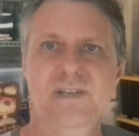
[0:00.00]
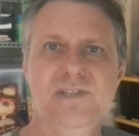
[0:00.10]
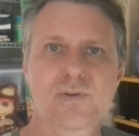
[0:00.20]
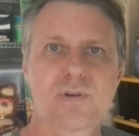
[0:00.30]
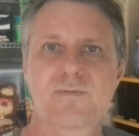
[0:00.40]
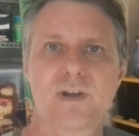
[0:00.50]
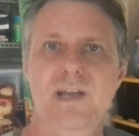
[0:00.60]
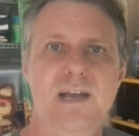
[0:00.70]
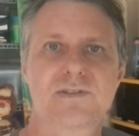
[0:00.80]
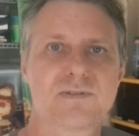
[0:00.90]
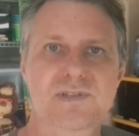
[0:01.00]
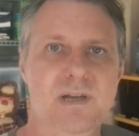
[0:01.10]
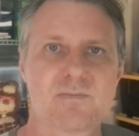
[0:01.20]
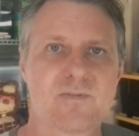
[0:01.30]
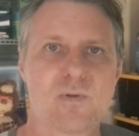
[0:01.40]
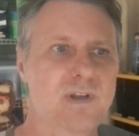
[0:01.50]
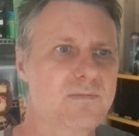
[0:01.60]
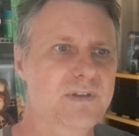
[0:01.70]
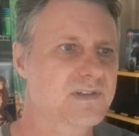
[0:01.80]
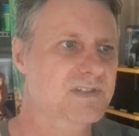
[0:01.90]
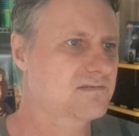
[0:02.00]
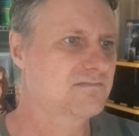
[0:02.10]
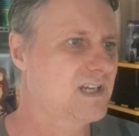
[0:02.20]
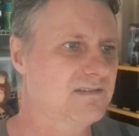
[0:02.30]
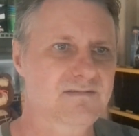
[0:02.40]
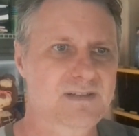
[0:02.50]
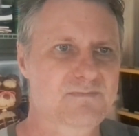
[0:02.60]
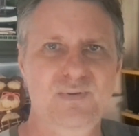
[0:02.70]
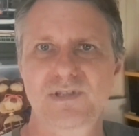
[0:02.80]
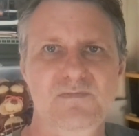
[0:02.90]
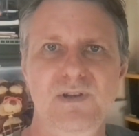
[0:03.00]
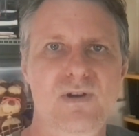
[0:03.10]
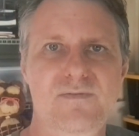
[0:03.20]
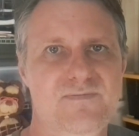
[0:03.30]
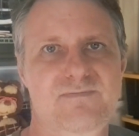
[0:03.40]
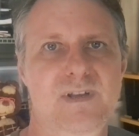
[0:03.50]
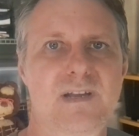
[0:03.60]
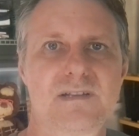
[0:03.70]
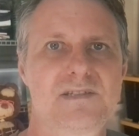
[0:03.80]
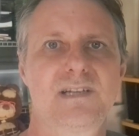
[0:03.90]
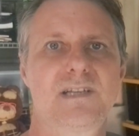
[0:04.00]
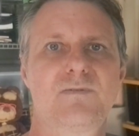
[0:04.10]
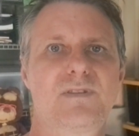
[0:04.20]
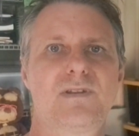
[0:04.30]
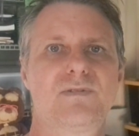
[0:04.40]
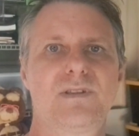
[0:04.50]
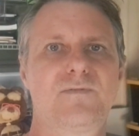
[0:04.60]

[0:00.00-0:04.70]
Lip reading: a sook if I can't do something for you, because then it puts me off dealing with you in the